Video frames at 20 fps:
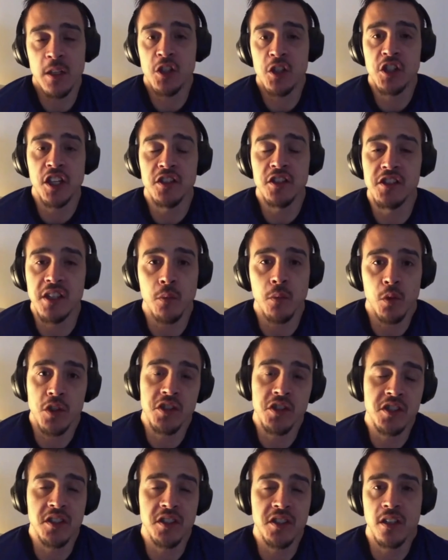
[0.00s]
and Chelsea
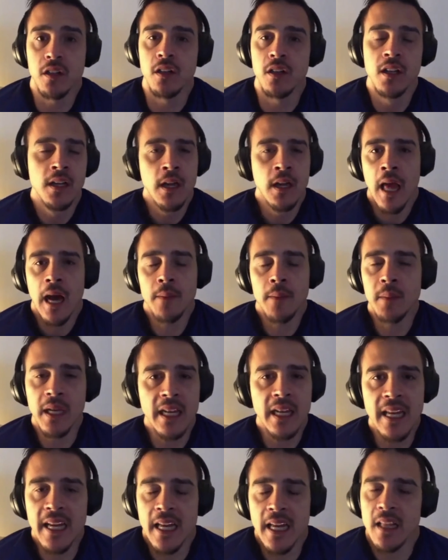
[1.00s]
were still, I
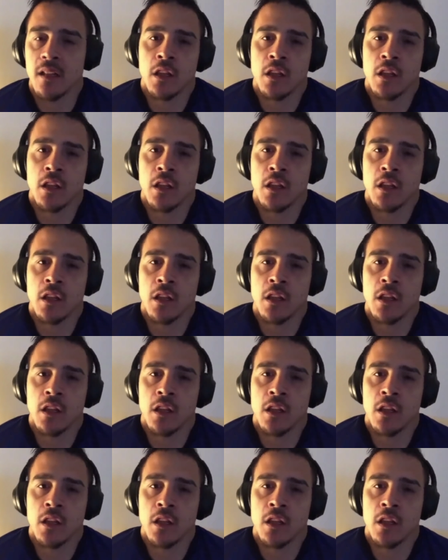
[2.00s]
mean,